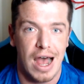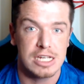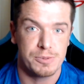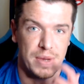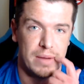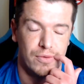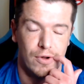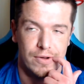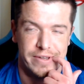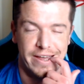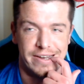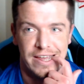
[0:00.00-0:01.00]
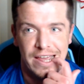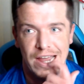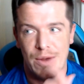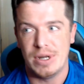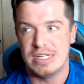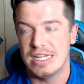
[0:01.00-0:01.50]
been Broadhead,
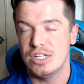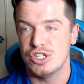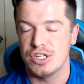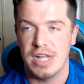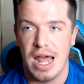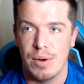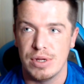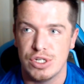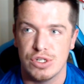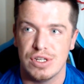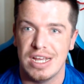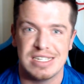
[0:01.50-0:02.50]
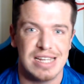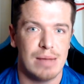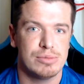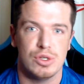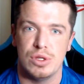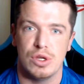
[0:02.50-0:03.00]
when he's injured now, it's just, it's
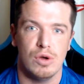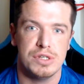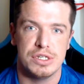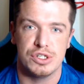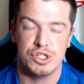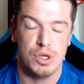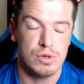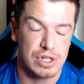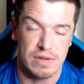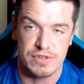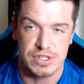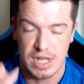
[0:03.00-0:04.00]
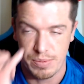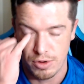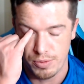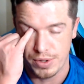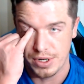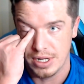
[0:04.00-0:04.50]
absolutely gutting to Stewart's going to have to step
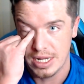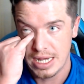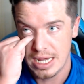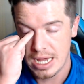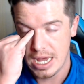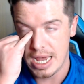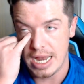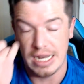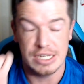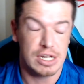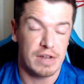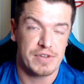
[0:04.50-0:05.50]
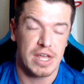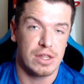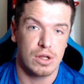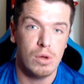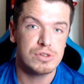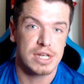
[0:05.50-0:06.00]
up and, and he's going to have to get the
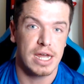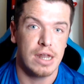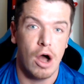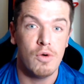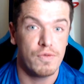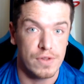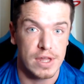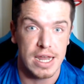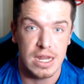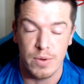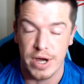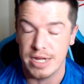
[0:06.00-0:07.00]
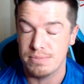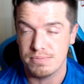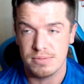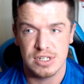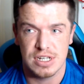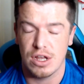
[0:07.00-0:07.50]
goals again, hopefully anyway,
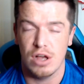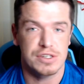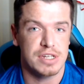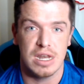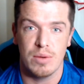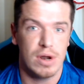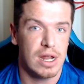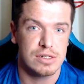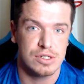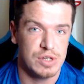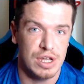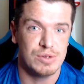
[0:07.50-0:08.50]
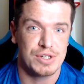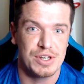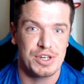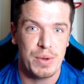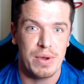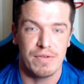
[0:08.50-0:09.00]
because I can't see anyone else who's going
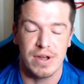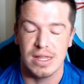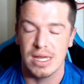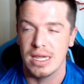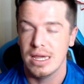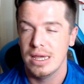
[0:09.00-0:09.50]
to do it really.